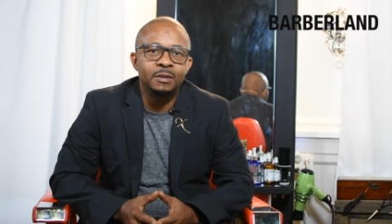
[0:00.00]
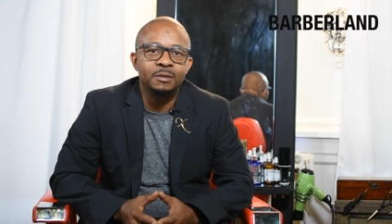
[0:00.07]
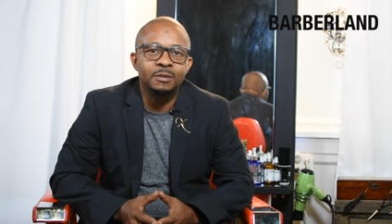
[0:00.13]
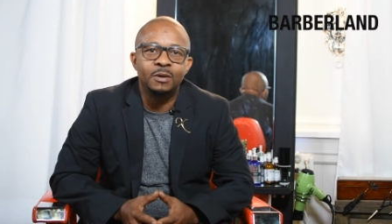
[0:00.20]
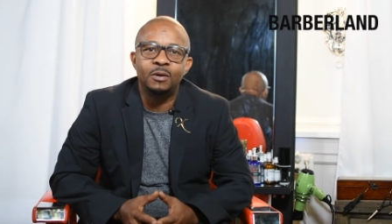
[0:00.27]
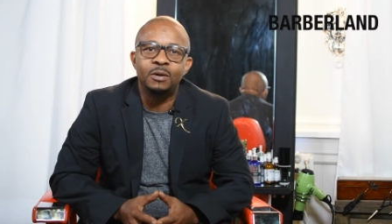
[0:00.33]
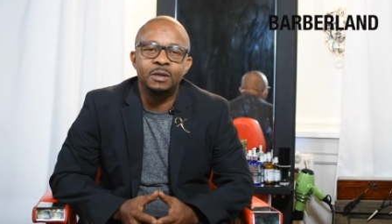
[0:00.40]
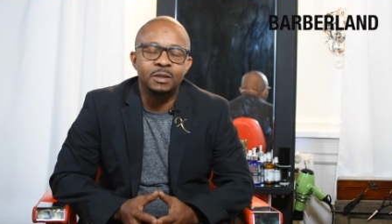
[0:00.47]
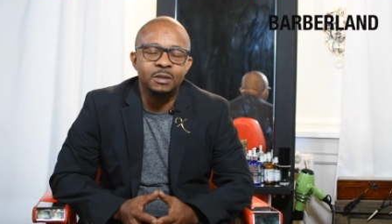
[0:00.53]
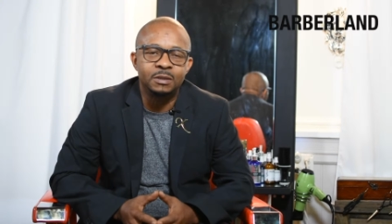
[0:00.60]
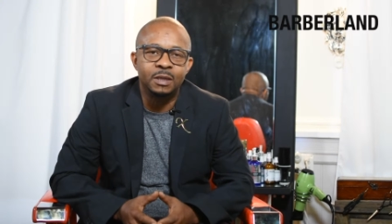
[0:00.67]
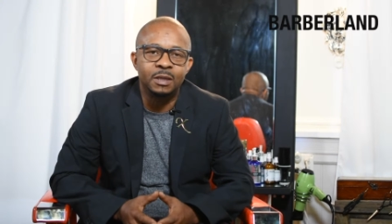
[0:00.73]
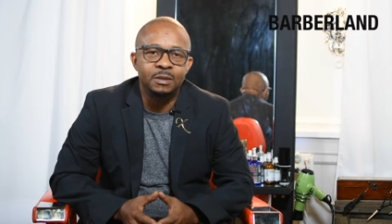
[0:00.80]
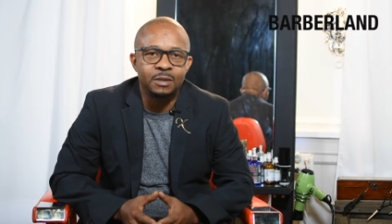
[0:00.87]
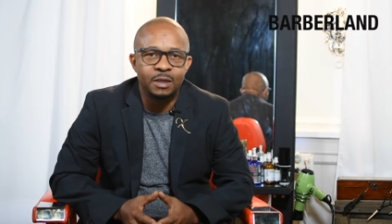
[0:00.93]
Okay. All of these
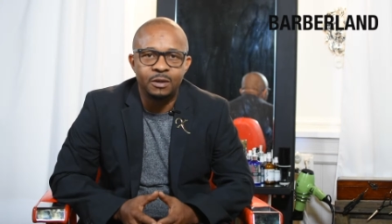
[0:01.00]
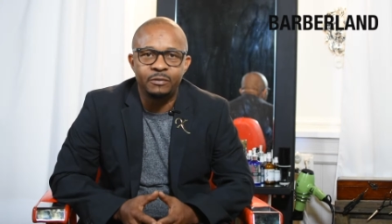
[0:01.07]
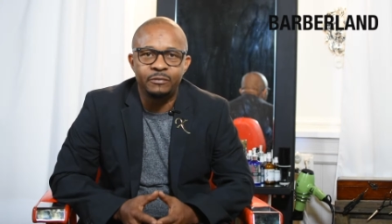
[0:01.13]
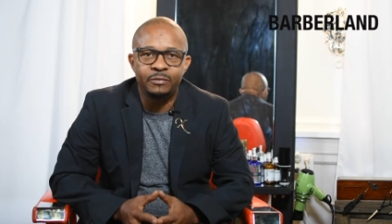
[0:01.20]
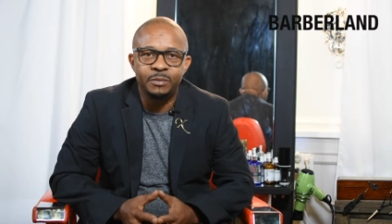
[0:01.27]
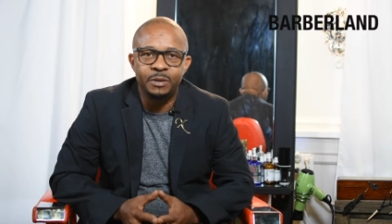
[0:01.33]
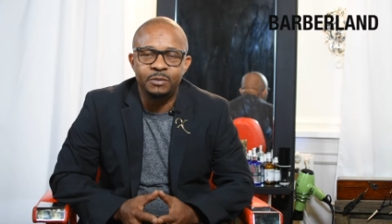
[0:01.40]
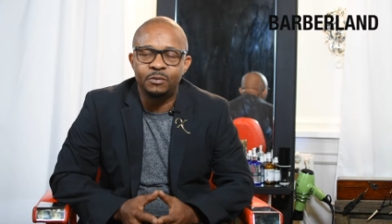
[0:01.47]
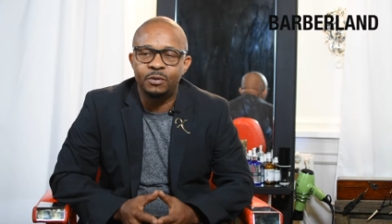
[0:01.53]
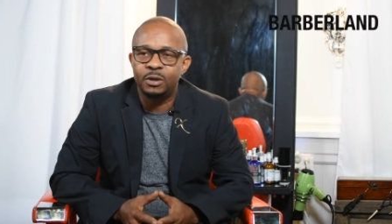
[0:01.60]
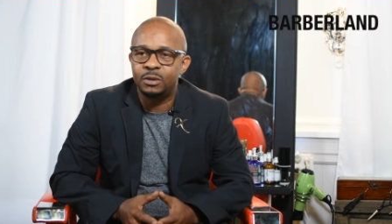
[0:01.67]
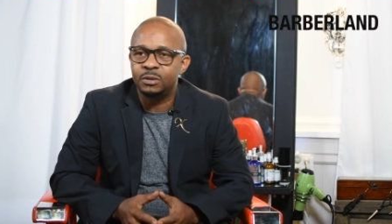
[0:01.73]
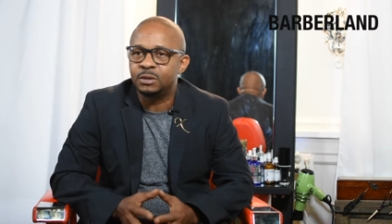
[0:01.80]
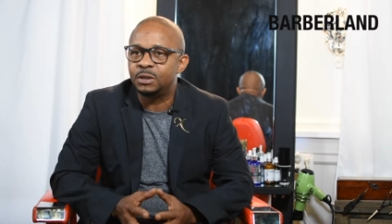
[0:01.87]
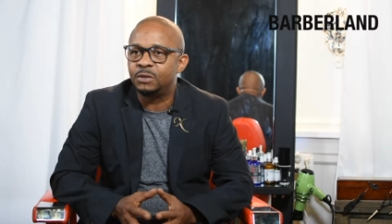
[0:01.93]
things I learned from Leroy
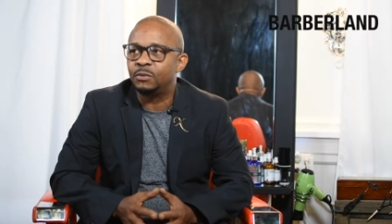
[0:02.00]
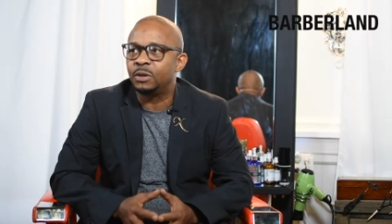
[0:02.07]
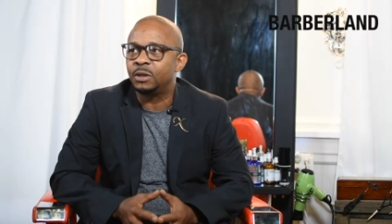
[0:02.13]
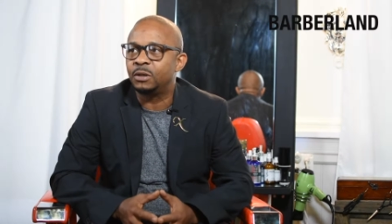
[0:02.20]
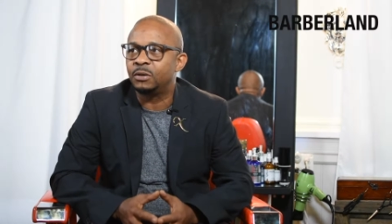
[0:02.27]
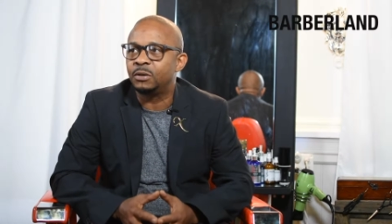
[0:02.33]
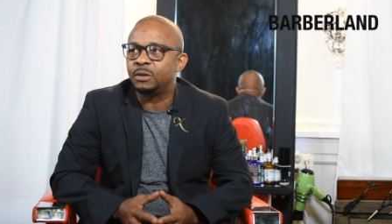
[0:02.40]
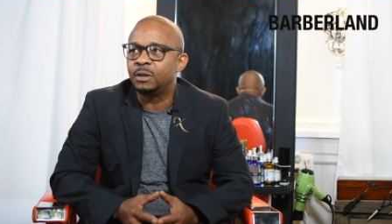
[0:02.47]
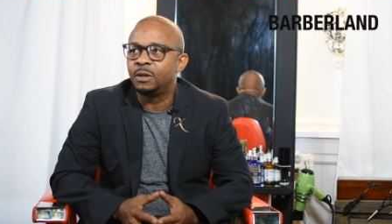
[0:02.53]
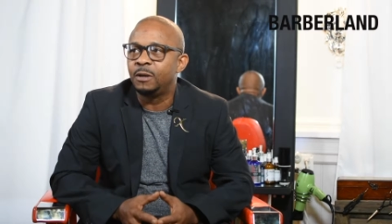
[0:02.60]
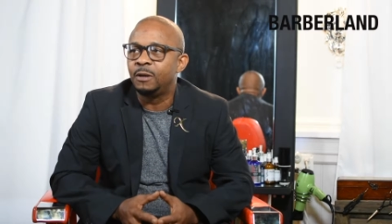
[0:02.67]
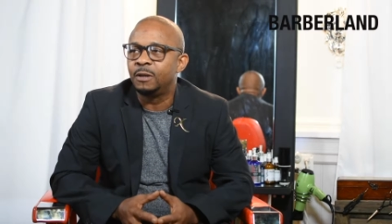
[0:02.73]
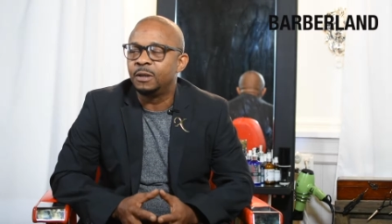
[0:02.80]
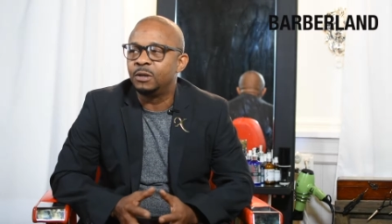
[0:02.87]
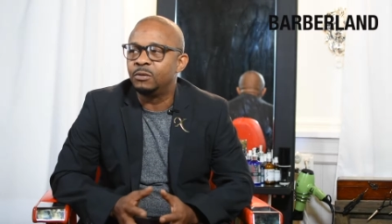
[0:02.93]
because Leroy learned.
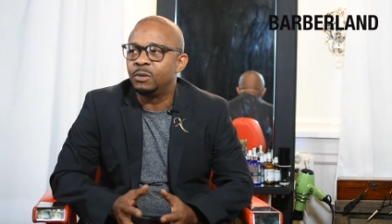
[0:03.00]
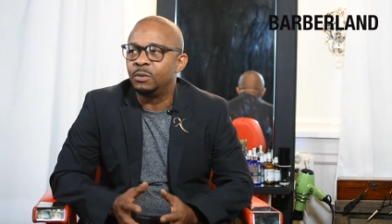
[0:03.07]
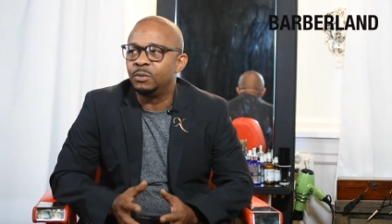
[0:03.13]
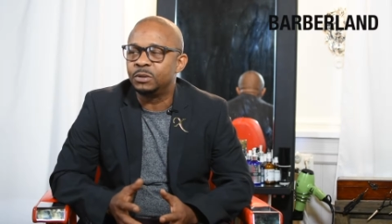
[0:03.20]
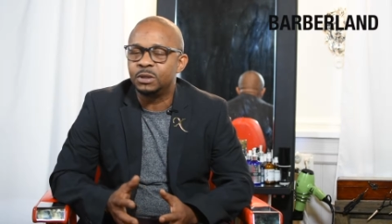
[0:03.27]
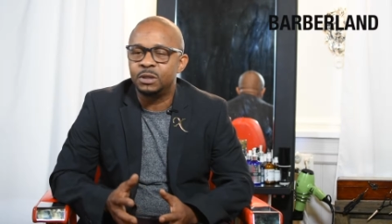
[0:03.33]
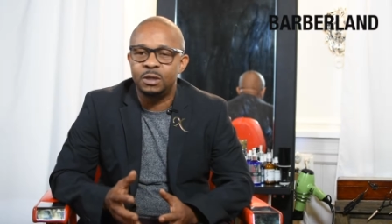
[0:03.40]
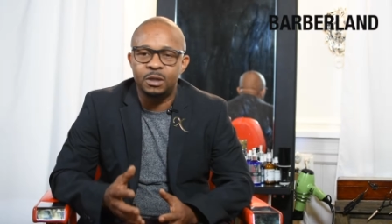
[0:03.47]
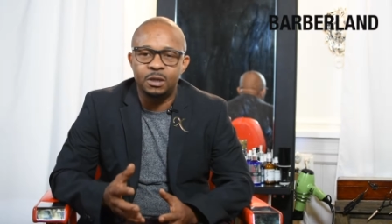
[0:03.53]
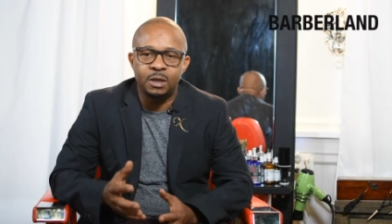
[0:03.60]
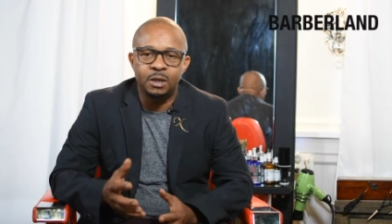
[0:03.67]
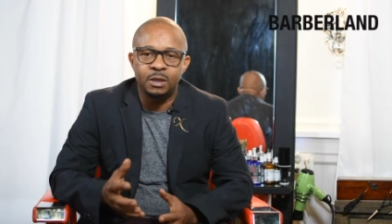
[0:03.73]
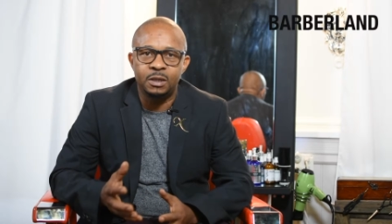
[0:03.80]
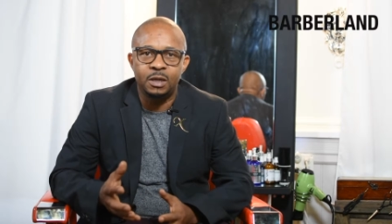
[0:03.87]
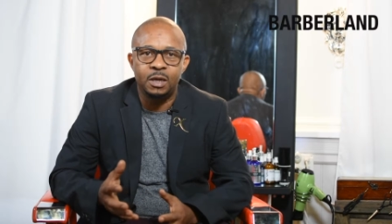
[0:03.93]
Leroy was a,
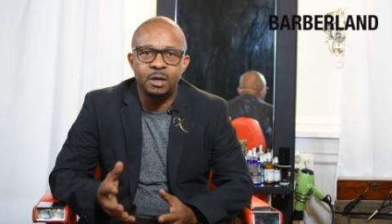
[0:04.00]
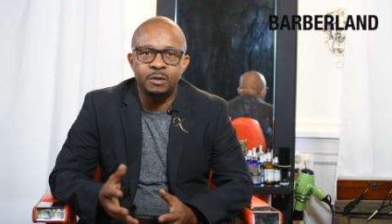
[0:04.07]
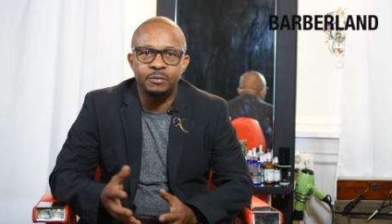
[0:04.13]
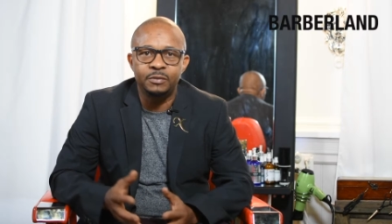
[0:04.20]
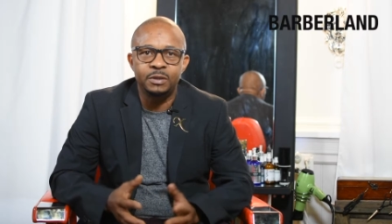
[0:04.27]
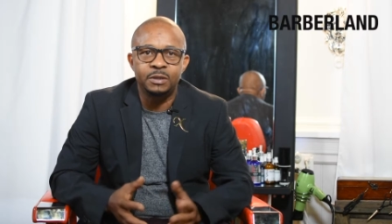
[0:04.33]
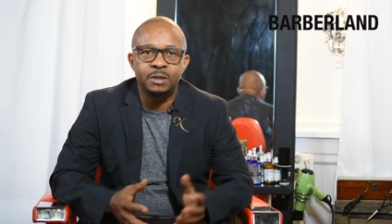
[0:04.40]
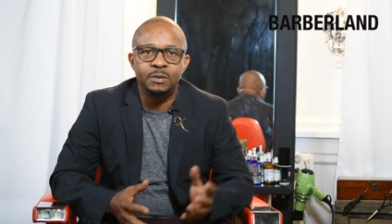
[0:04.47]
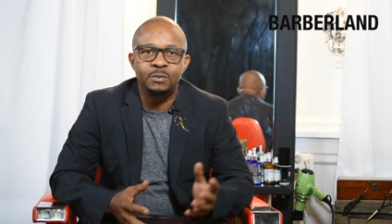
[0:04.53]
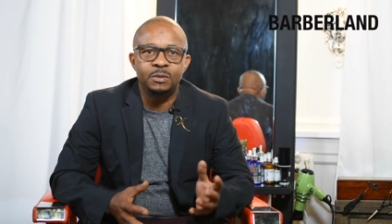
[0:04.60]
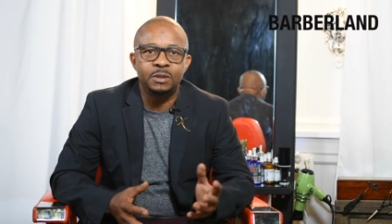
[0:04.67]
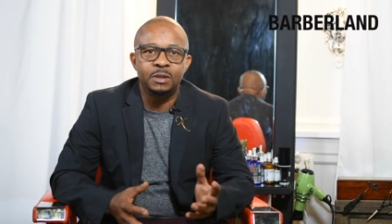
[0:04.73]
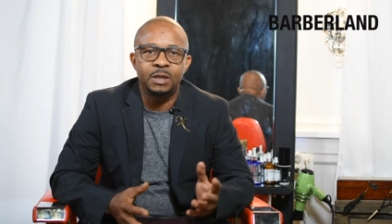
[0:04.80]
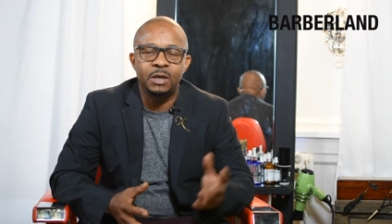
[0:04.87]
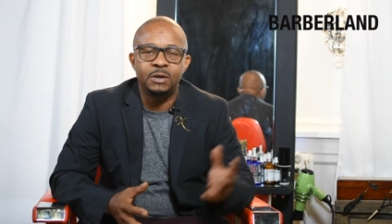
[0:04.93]
a colorist. He
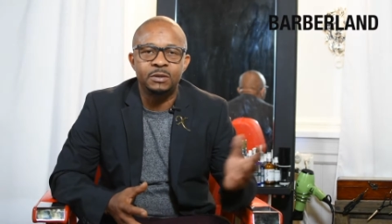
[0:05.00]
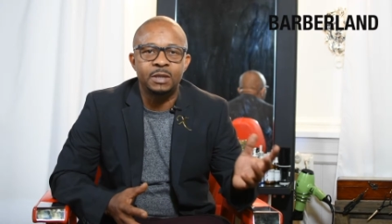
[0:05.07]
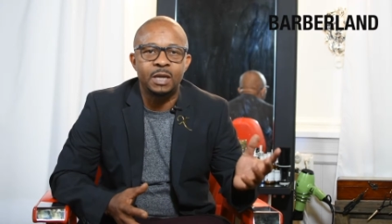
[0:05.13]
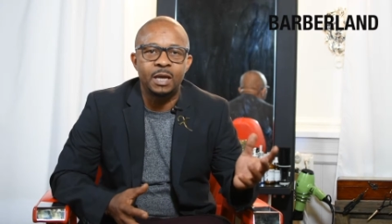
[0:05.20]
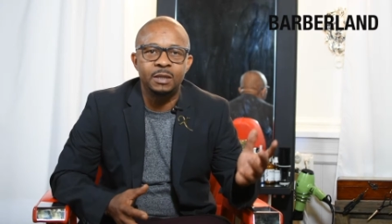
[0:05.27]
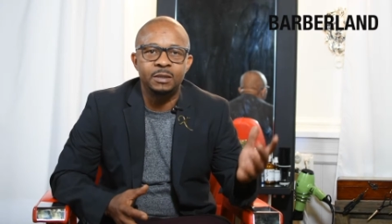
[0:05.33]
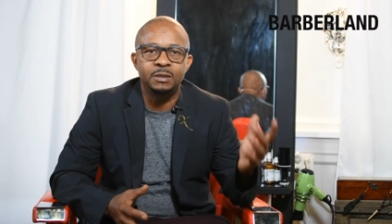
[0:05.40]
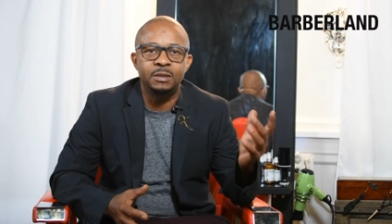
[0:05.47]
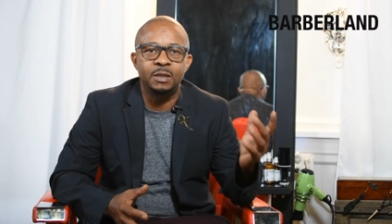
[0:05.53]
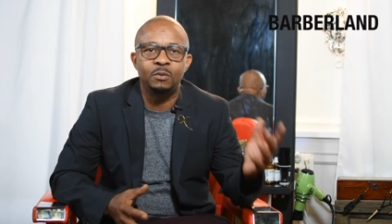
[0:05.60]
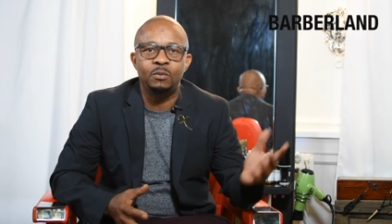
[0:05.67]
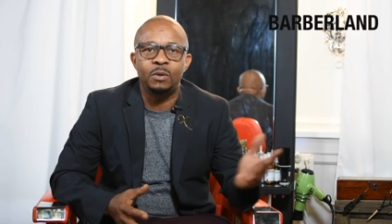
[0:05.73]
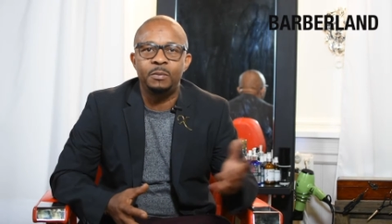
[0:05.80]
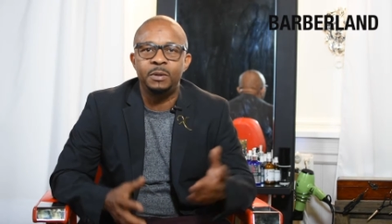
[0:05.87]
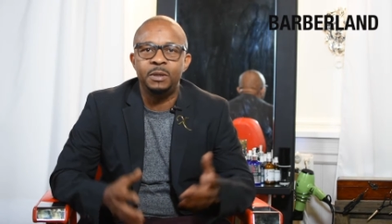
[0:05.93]
was a hairstylist. He did
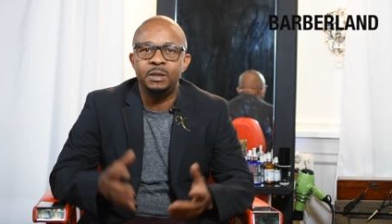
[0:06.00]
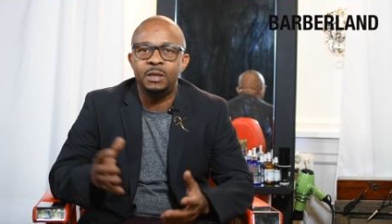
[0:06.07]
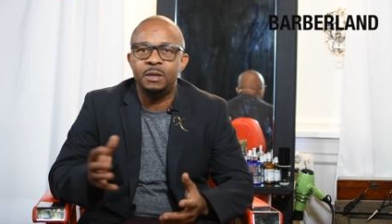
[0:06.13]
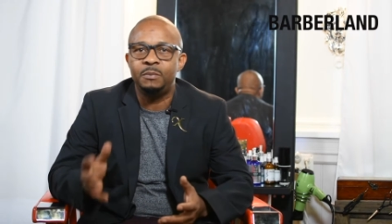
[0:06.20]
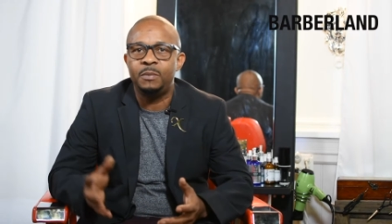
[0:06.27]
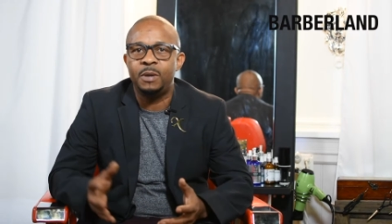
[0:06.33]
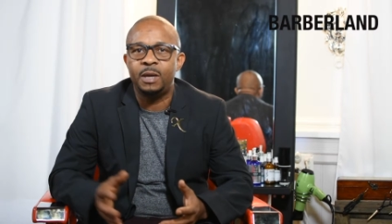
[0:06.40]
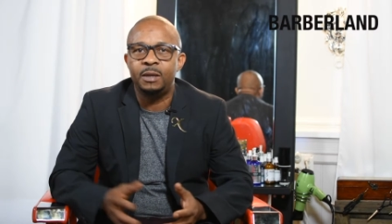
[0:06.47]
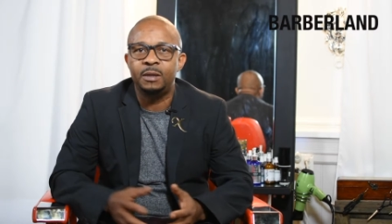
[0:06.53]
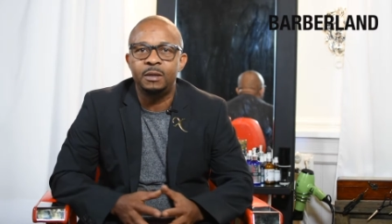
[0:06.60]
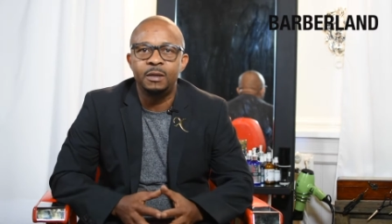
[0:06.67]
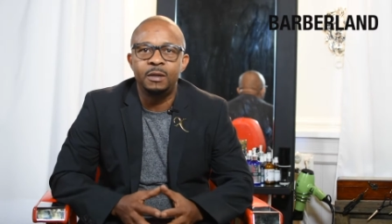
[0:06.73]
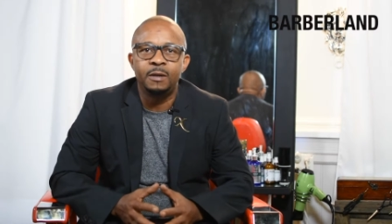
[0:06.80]
women. He did men.